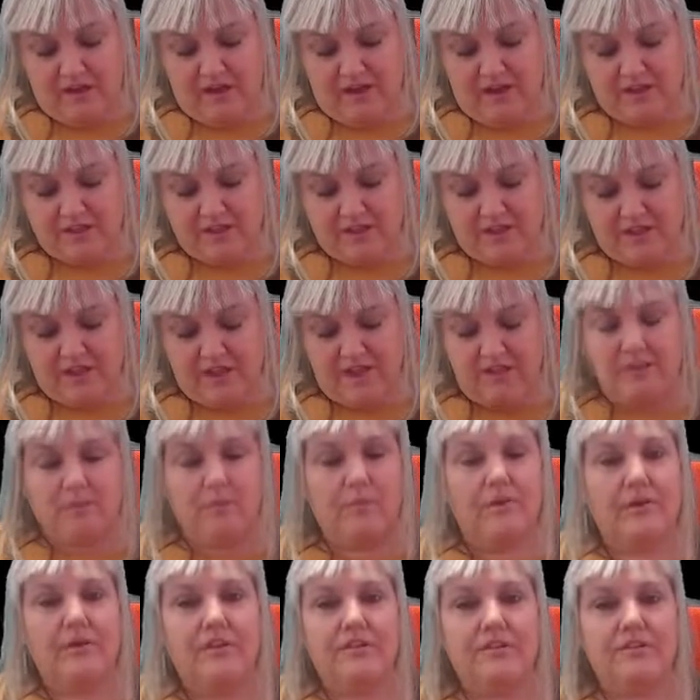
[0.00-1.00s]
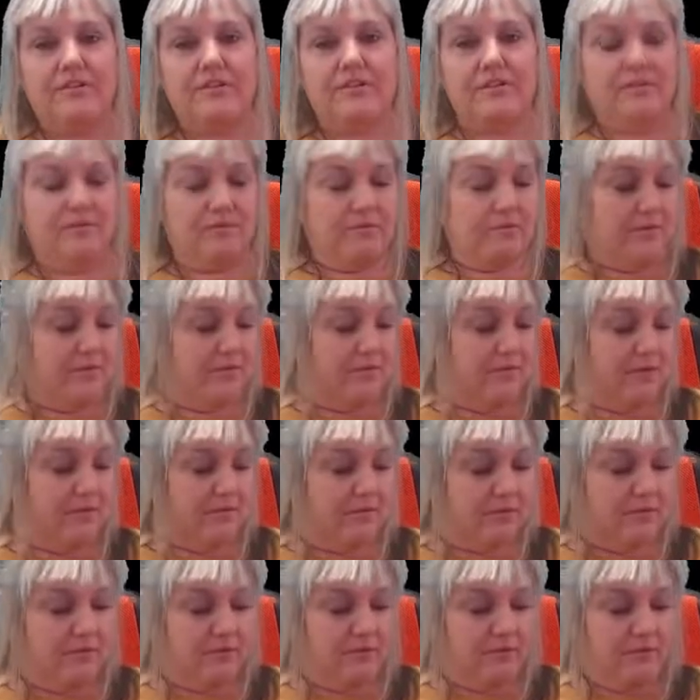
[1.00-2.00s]
I don't like the way this, when I
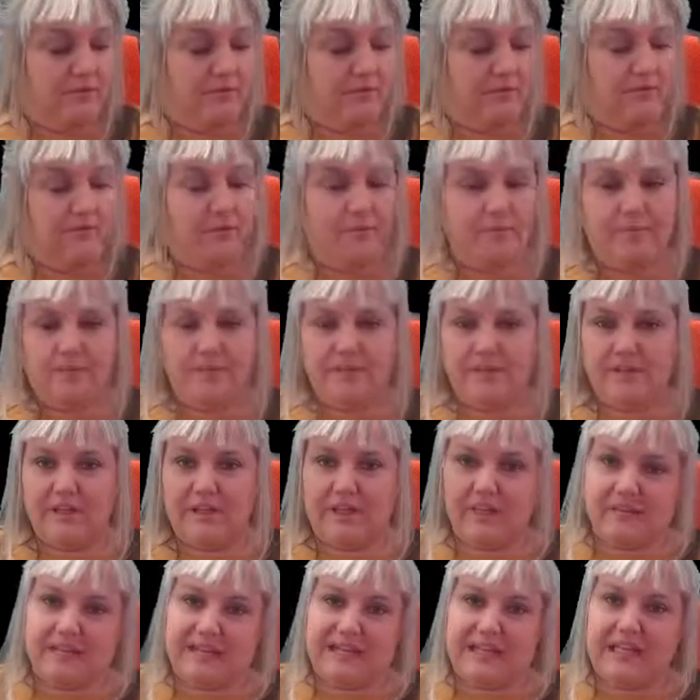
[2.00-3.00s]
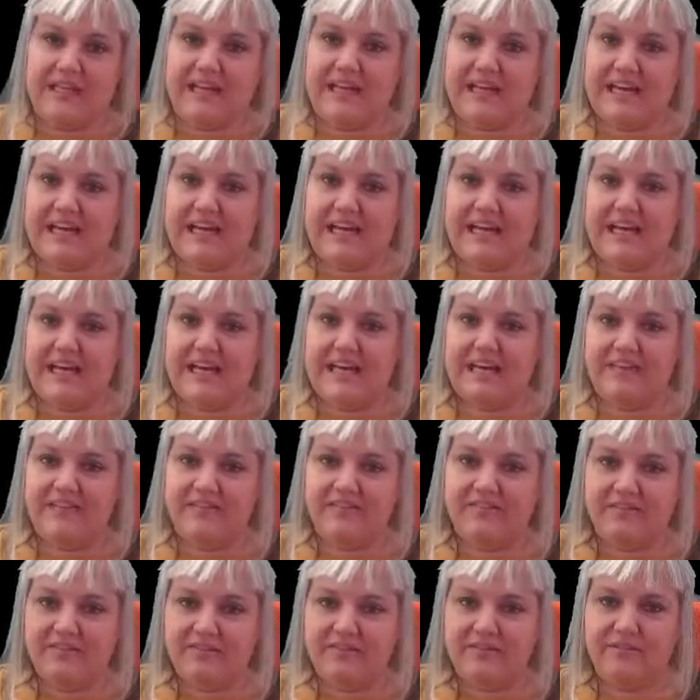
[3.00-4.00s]
was growing up, yeah, in love
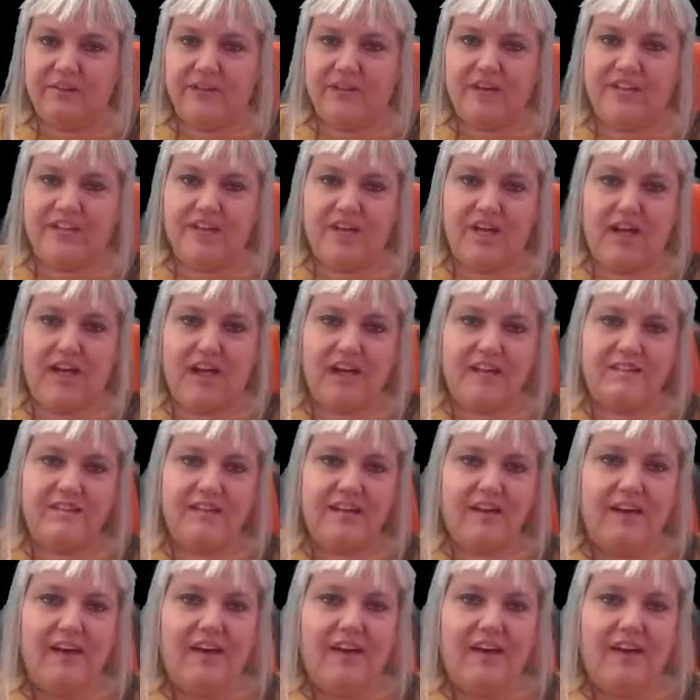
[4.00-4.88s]
and all that jazz,